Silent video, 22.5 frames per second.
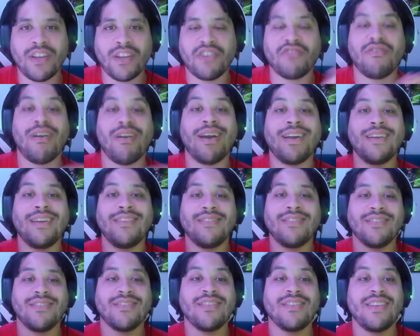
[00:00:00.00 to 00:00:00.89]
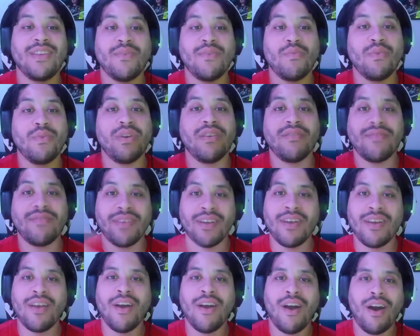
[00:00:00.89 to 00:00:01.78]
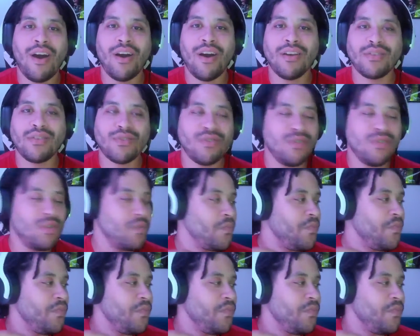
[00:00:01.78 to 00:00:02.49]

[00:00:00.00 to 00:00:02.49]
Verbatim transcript: trying to sleep with Harcourt,